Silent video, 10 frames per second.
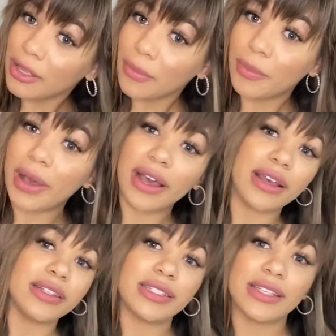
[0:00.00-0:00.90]

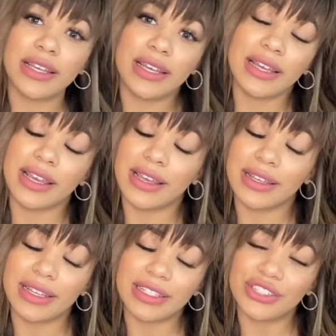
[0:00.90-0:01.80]
but
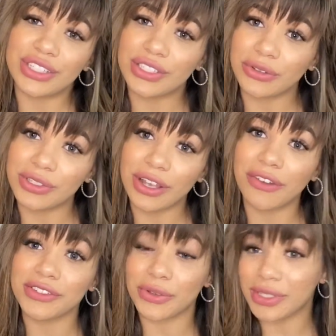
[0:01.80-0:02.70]
it's just so soft,
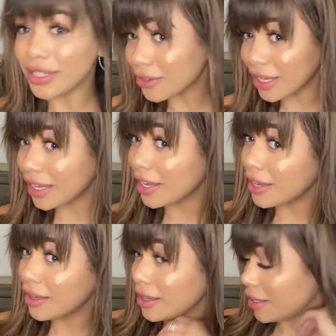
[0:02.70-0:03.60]
so silky.
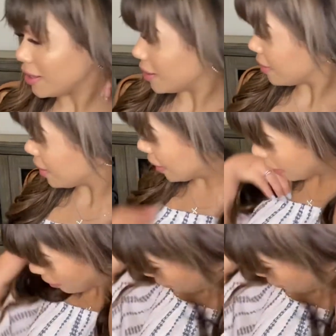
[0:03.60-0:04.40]
The